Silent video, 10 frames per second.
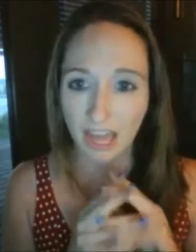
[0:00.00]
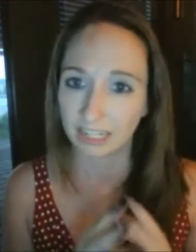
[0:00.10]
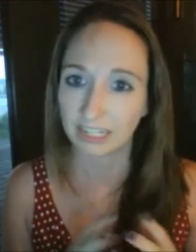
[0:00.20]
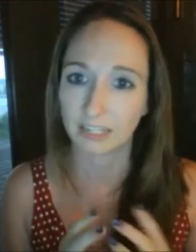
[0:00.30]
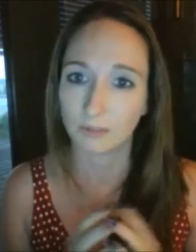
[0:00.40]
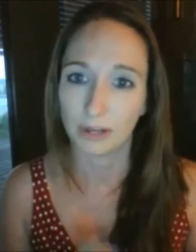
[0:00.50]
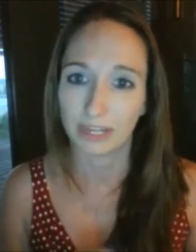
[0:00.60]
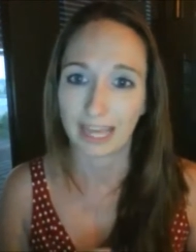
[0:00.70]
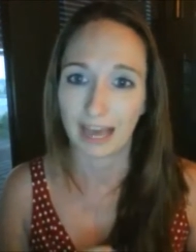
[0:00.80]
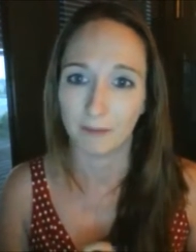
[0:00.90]
And it didn't
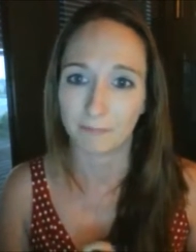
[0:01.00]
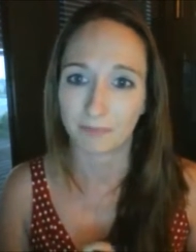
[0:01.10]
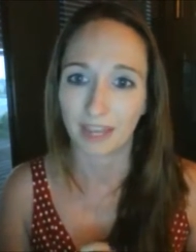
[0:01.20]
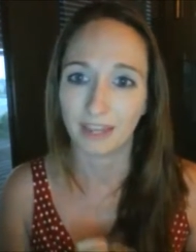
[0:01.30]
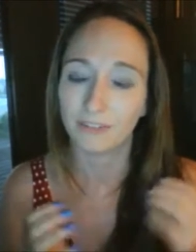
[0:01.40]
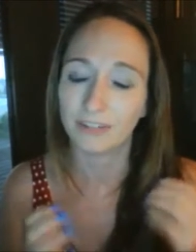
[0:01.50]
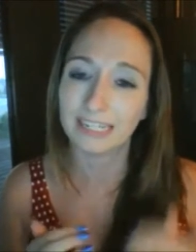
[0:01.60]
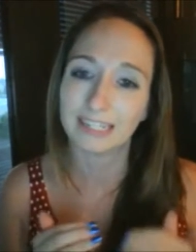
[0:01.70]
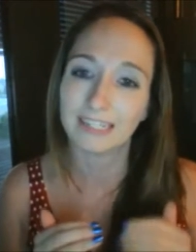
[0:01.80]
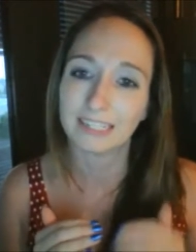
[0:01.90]
work out. And the
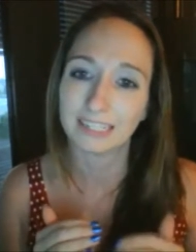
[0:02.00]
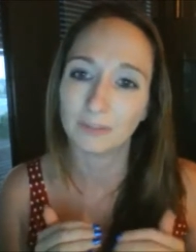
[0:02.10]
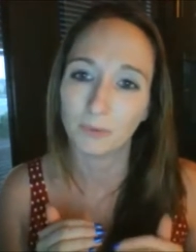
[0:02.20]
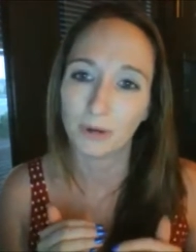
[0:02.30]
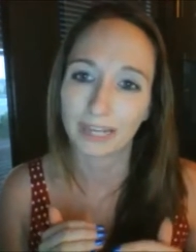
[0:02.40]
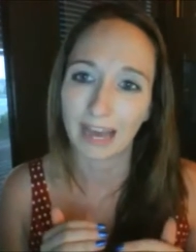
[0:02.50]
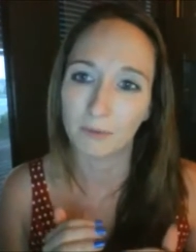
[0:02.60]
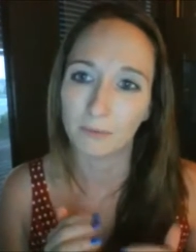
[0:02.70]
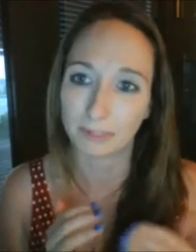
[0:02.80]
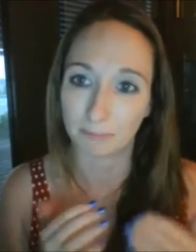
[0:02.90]
reason it didn't work
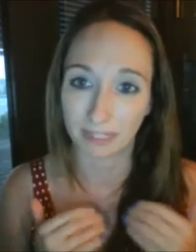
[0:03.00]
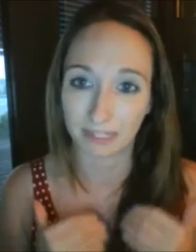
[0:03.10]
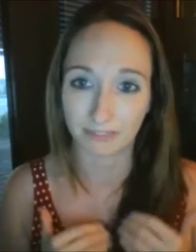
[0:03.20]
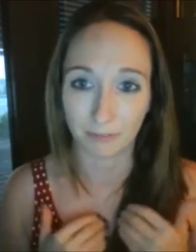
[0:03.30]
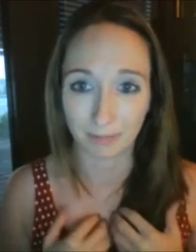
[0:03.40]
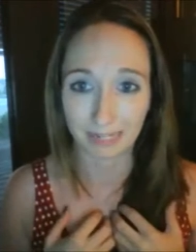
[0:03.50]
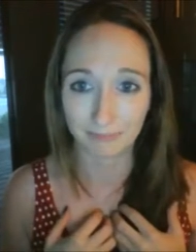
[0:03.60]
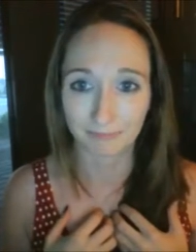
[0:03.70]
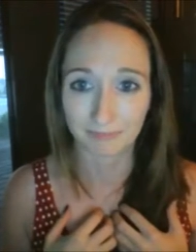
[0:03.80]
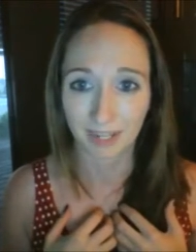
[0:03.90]
out was because for
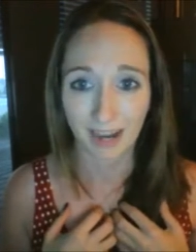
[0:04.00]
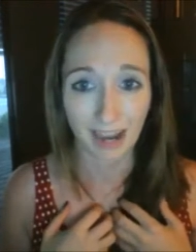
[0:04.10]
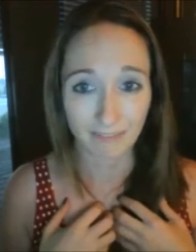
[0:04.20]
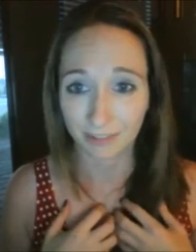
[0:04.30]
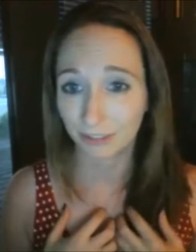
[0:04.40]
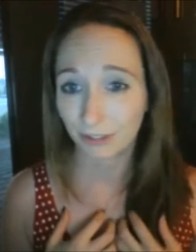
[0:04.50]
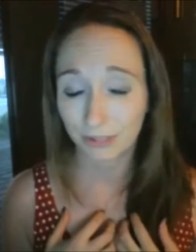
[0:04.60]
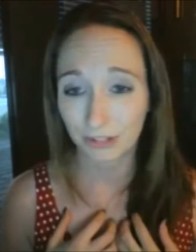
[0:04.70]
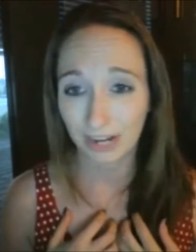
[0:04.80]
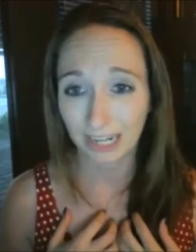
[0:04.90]
me, I felt
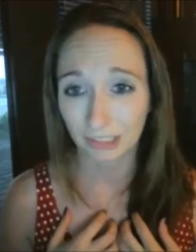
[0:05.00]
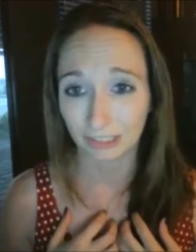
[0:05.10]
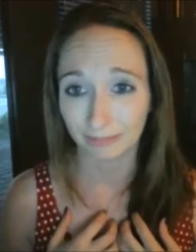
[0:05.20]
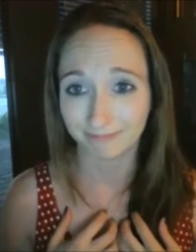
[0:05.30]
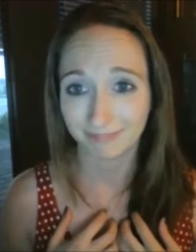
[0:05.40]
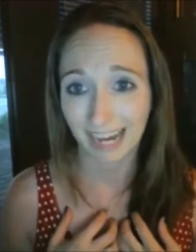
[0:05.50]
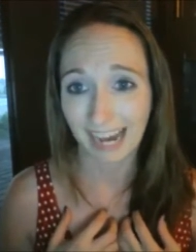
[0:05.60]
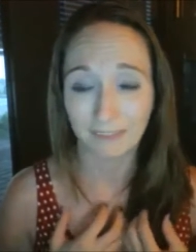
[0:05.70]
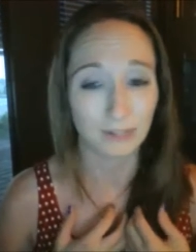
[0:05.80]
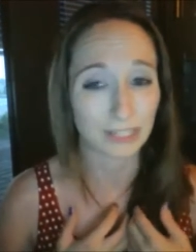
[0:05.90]
no attraction.
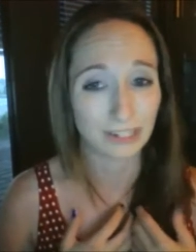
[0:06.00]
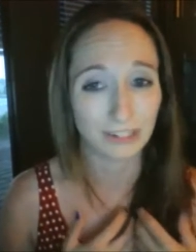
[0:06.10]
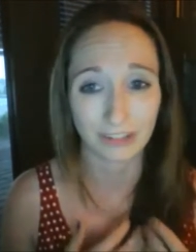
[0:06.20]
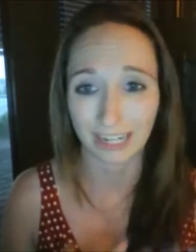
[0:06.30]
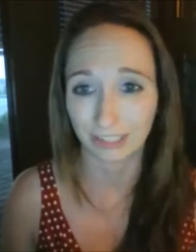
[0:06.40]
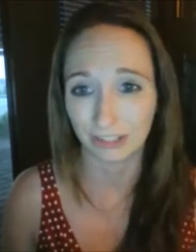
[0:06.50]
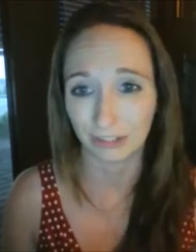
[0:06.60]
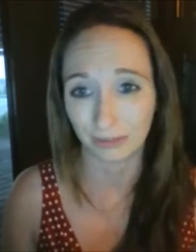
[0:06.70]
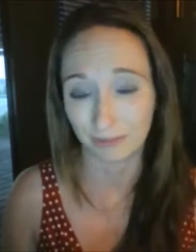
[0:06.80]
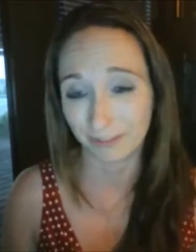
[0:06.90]
I wasn't attracted
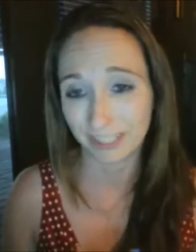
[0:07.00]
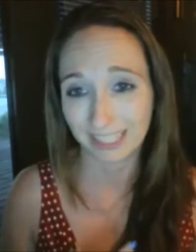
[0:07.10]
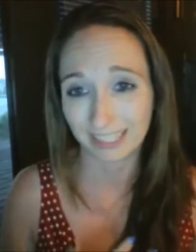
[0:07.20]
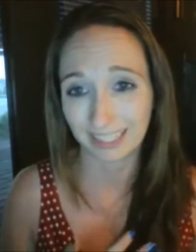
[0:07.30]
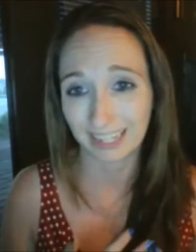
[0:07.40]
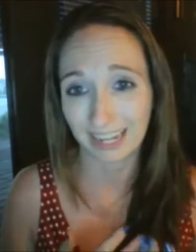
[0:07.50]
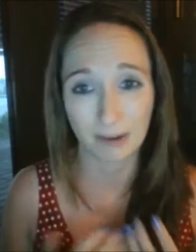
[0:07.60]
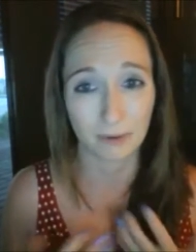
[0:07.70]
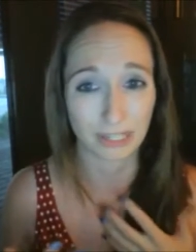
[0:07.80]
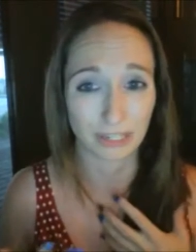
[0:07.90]
to him physically,
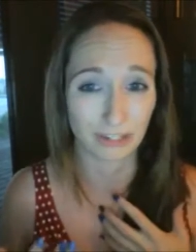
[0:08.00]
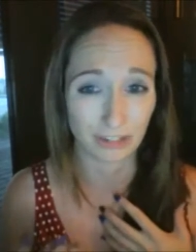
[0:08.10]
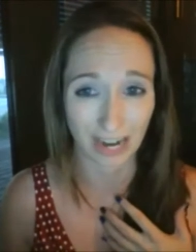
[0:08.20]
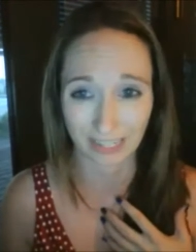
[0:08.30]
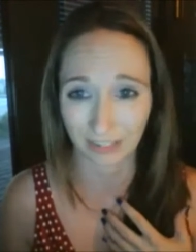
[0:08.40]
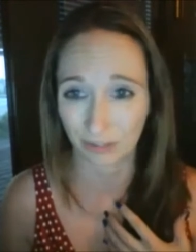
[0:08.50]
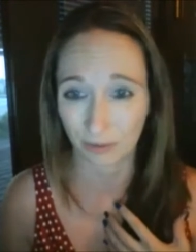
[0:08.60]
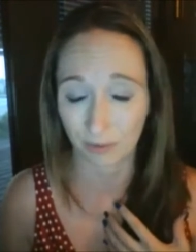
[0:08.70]
I wasn't attracted